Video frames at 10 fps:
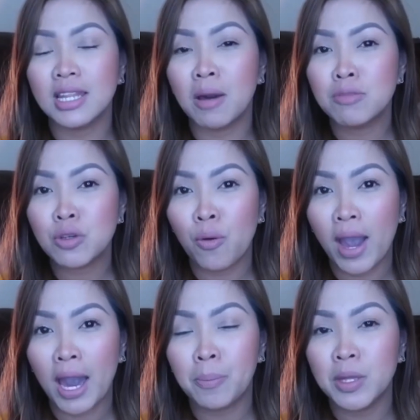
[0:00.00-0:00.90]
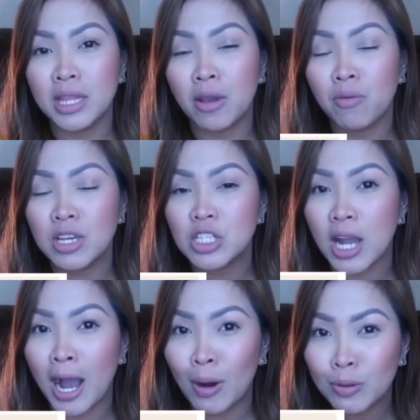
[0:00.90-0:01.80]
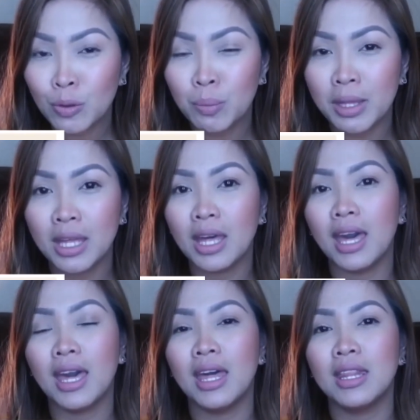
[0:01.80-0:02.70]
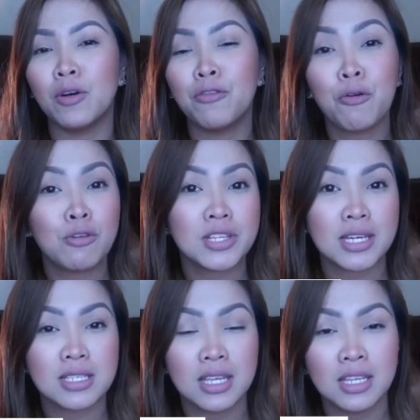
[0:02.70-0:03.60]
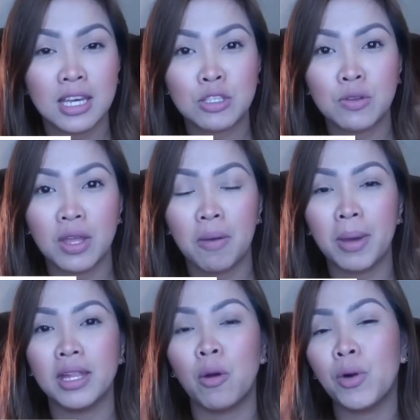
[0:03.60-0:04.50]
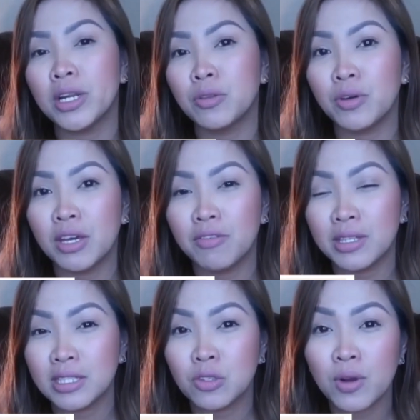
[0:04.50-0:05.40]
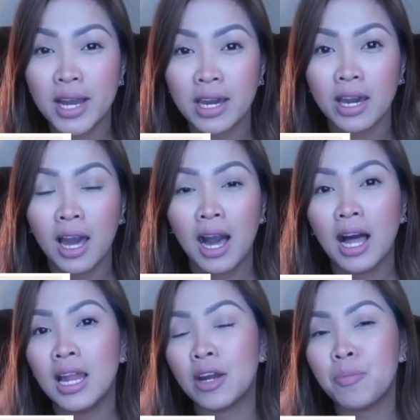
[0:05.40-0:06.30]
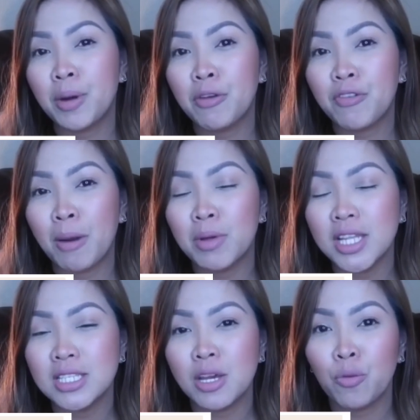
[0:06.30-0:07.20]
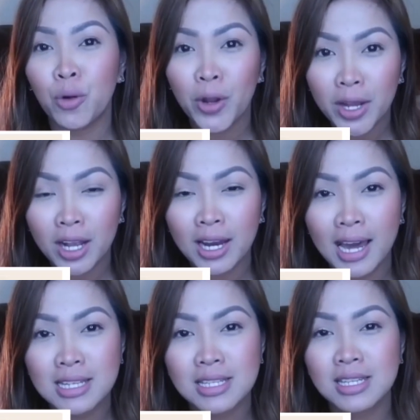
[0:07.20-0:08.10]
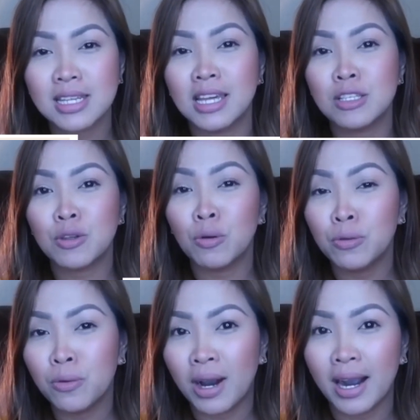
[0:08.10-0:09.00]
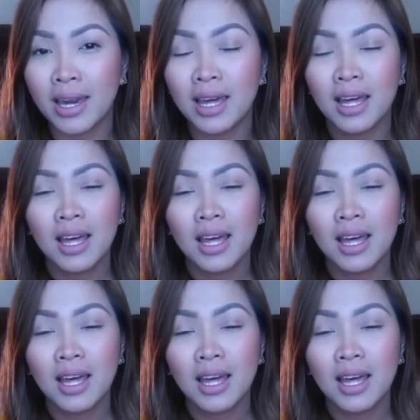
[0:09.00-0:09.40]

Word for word: and I'm so happy they reached out to me and of course I said yes to them and I wanted to give it a try. A lot of my families, they're wearing glasses and so do I